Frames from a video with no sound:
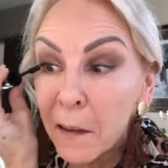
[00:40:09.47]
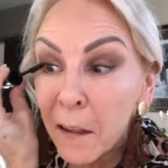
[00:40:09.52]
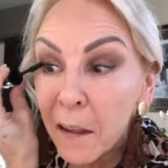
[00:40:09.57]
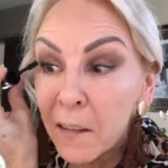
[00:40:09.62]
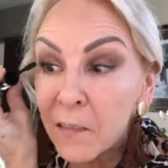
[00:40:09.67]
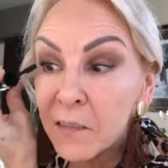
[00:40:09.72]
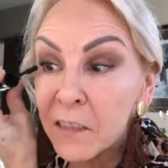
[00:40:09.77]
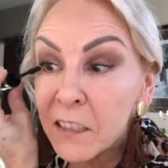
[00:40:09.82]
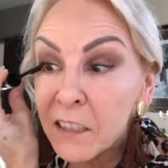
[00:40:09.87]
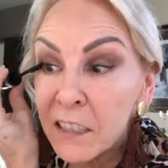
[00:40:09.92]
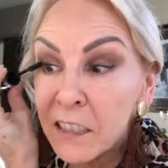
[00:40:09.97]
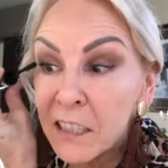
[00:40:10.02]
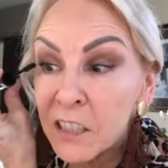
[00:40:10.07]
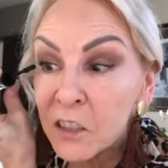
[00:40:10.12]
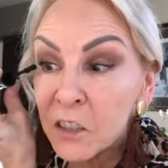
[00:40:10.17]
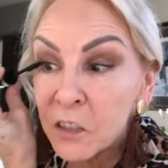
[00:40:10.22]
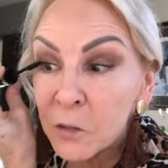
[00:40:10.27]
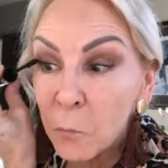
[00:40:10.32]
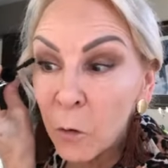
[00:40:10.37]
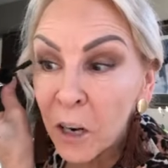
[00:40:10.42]
i have
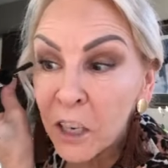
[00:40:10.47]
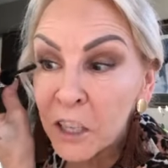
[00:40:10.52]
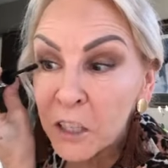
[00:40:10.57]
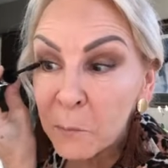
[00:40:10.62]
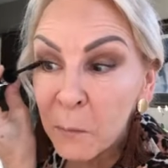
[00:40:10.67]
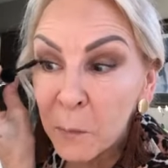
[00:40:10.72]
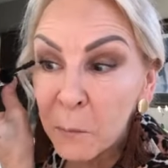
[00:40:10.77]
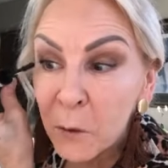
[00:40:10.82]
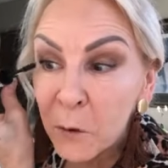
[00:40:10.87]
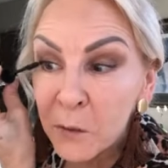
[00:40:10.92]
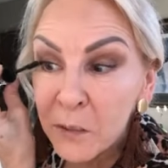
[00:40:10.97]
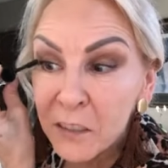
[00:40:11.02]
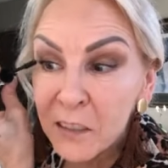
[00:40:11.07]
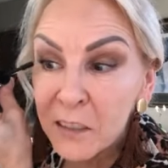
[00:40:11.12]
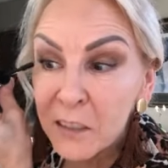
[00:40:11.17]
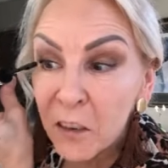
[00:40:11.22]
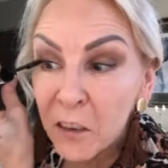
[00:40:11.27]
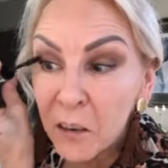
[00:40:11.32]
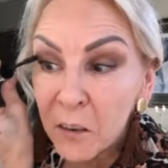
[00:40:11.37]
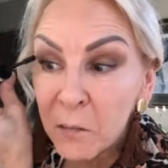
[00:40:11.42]
to watch my
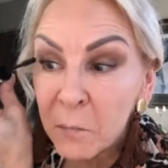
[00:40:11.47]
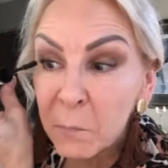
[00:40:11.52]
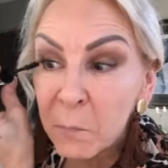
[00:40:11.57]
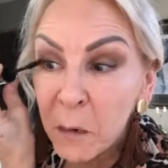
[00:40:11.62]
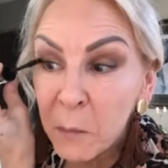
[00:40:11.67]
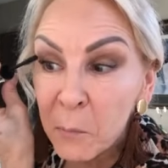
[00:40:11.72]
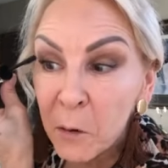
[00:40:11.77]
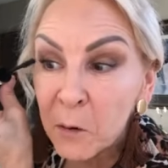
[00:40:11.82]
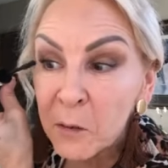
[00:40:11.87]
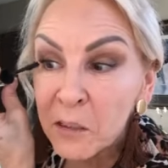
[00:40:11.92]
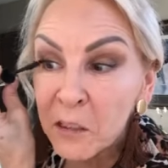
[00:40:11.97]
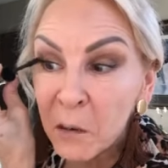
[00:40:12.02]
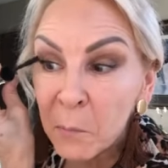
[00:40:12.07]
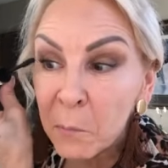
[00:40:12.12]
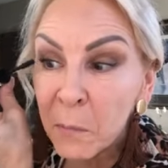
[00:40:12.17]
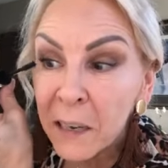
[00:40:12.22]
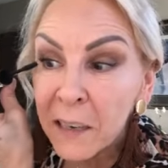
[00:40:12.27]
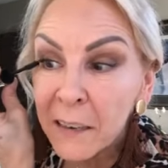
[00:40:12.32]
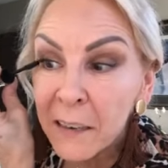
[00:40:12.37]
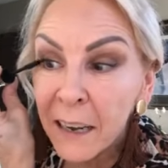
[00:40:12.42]
post or my post
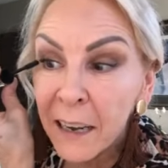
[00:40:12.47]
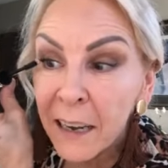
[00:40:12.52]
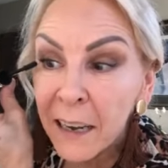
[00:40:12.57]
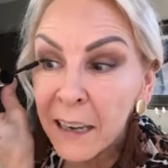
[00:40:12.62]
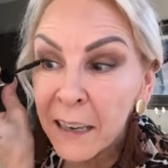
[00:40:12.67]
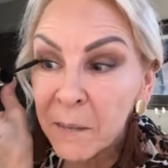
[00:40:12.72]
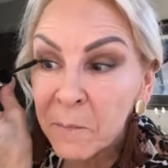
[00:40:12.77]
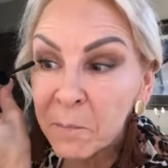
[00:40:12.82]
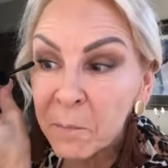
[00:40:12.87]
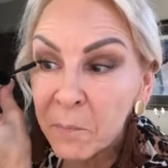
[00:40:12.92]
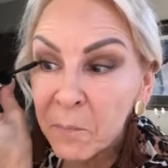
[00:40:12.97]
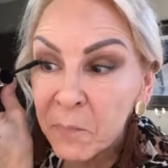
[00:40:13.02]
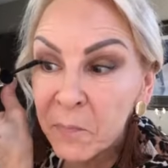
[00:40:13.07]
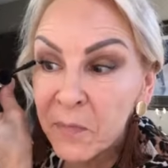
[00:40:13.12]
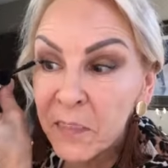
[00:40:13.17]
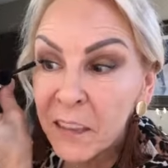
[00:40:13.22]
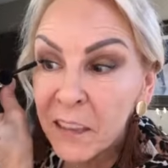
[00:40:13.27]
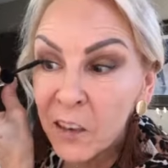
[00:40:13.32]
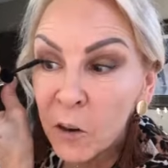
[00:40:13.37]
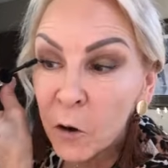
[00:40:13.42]
on Monday.
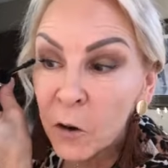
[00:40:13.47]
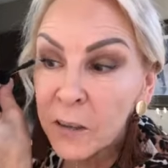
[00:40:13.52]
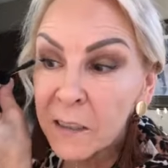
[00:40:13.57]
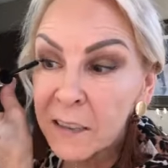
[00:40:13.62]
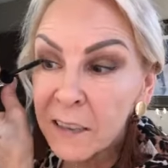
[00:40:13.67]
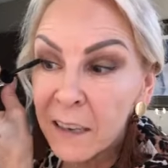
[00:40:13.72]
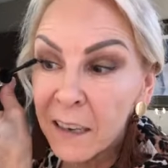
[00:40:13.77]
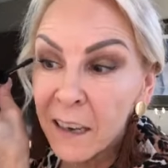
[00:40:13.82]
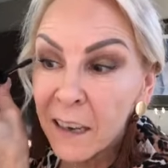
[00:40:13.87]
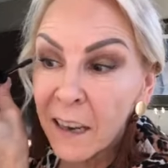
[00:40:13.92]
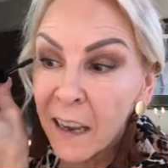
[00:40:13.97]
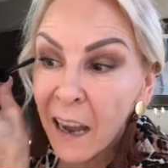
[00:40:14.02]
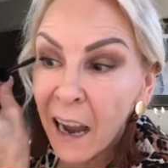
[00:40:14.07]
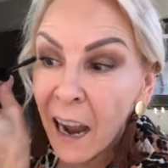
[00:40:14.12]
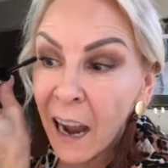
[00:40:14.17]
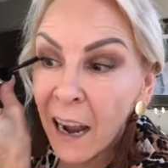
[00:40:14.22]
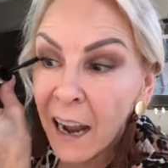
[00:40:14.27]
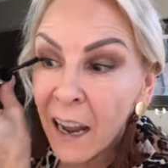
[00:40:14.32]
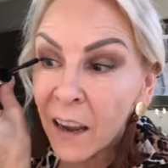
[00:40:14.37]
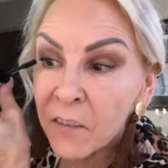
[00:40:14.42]
Of course,
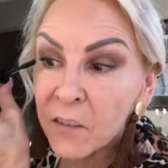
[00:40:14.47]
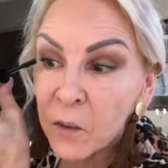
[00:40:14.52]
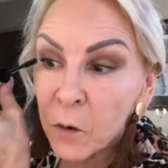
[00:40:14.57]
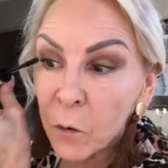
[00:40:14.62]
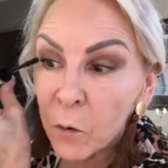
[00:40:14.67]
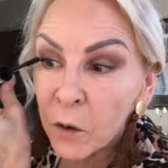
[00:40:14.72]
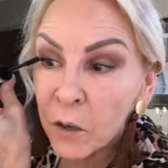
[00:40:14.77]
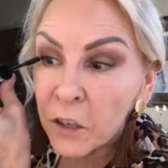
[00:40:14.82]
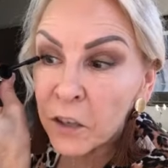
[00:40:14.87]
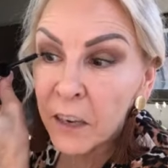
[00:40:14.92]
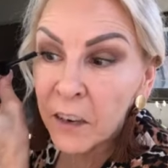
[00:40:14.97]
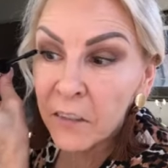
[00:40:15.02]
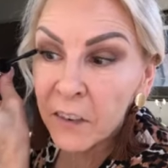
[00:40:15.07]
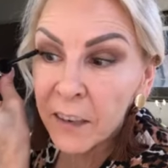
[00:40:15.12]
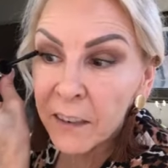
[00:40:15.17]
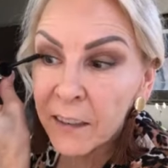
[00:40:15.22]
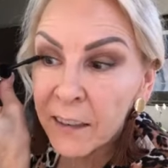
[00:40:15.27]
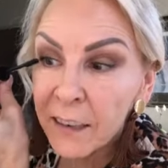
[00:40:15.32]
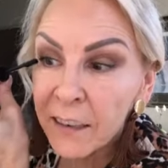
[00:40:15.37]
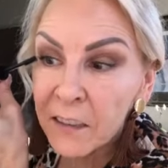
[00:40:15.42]
I have to order
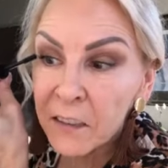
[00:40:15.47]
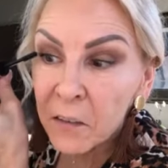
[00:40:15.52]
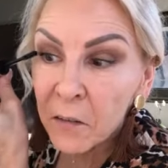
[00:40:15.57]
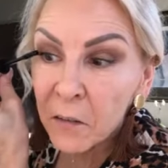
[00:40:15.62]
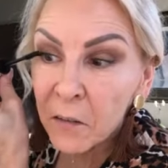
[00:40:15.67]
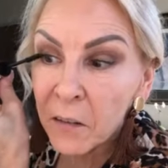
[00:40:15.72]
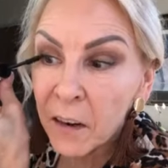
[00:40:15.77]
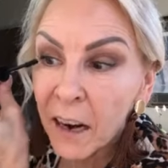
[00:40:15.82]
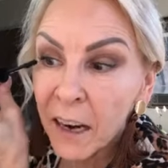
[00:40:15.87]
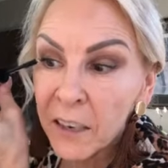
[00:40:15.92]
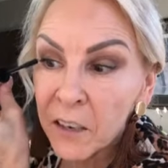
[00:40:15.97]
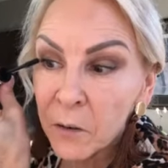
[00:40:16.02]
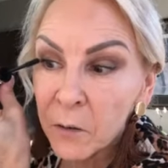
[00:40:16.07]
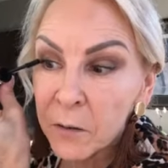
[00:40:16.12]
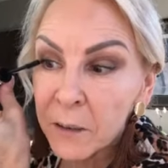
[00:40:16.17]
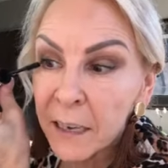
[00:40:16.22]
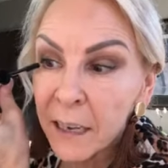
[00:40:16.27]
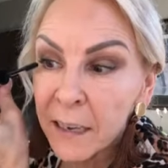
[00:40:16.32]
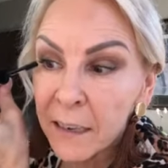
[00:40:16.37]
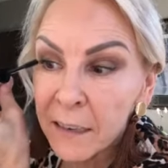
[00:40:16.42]
everything so I
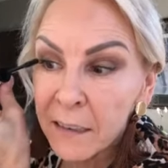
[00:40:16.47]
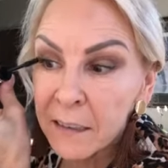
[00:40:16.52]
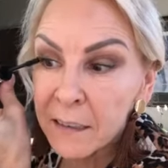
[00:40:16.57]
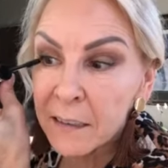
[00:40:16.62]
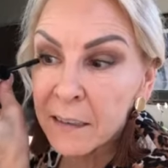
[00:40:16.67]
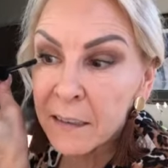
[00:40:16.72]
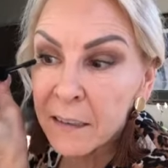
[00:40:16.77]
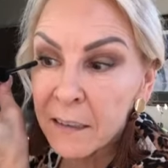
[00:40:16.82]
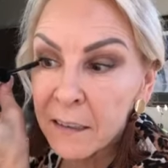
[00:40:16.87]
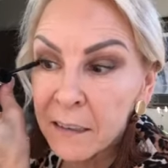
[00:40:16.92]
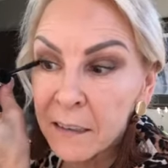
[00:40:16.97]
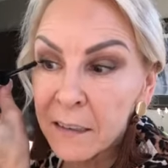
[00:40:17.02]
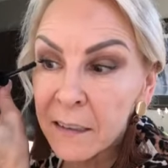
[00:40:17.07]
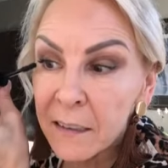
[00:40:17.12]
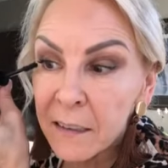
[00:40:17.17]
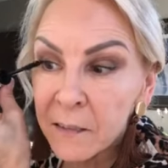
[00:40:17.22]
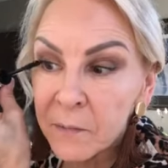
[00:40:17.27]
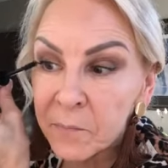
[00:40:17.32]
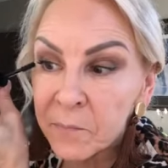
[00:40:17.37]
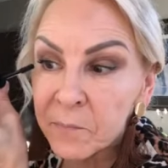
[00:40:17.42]
don't get it
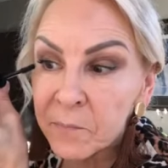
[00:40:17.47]
till